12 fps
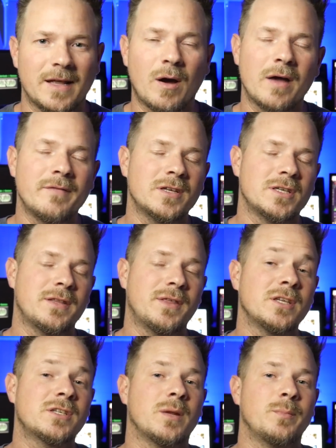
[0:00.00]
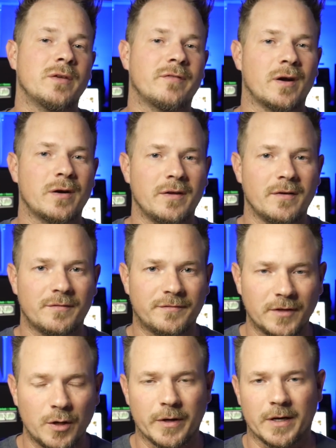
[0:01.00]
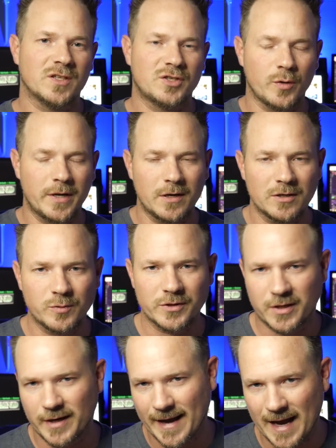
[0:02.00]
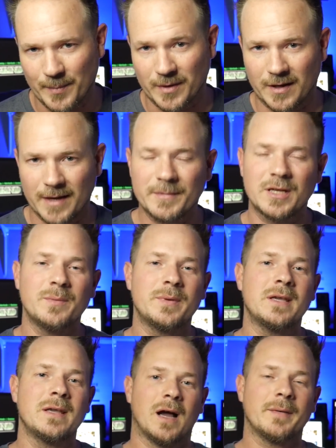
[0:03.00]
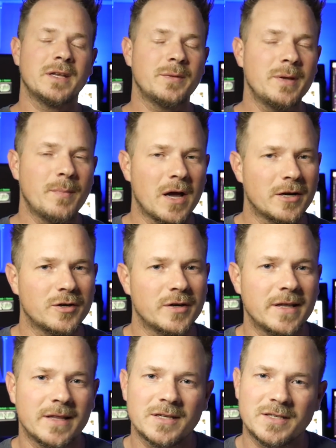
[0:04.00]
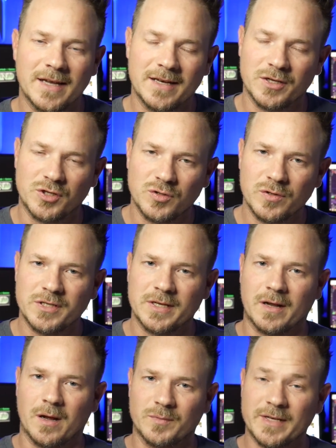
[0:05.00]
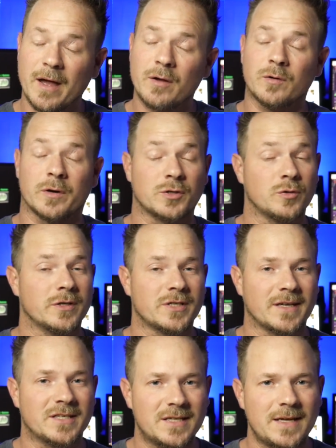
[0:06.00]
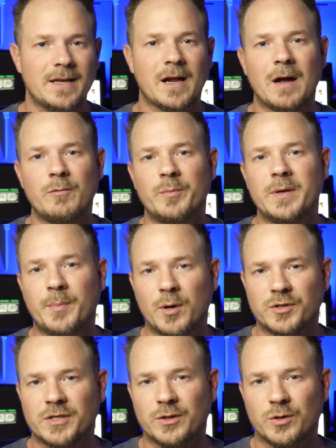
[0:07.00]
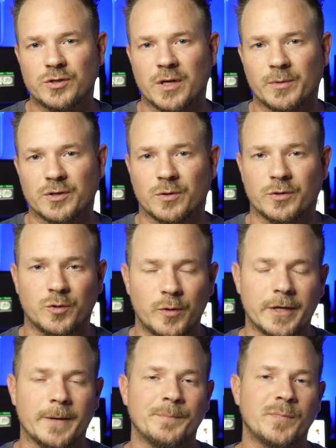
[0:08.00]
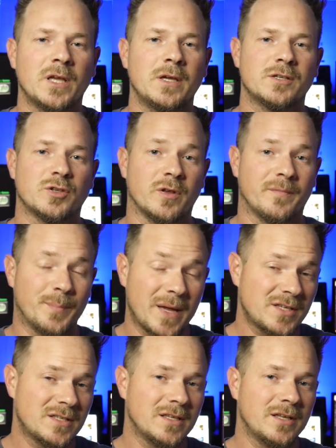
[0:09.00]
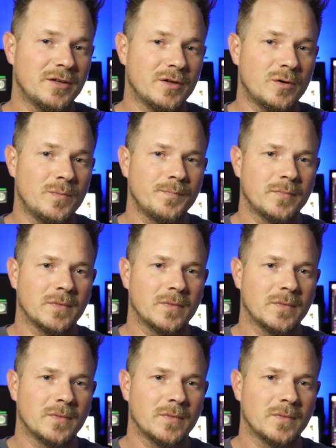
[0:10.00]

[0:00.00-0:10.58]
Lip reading: obviously things can be very fluid. So here's what's going to happen. I'm going to be monitoring this, and as soon as it comes out or as soon as I see it, I will be posting those numbers on Twitter. So the best thing to do,